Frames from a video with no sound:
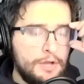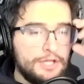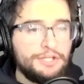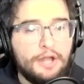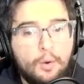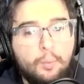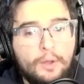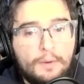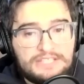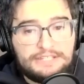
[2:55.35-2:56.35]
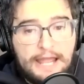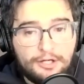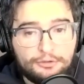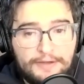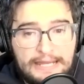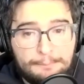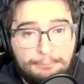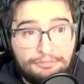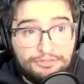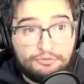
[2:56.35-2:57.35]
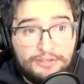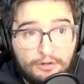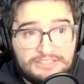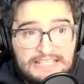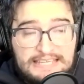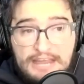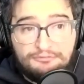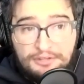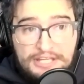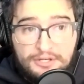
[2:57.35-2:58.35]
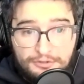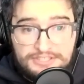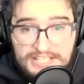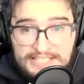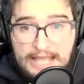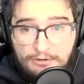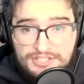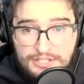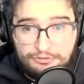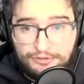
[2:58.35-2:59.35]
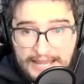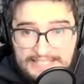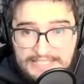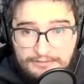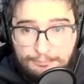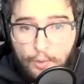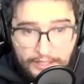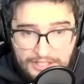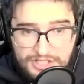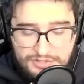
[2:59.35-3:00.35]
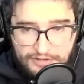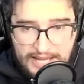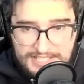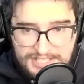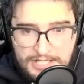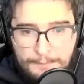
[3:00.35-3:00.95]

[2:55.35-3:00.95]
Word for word: you know, Will wasn't that great, but the realty gave really good discounts and rates and mortgages rates.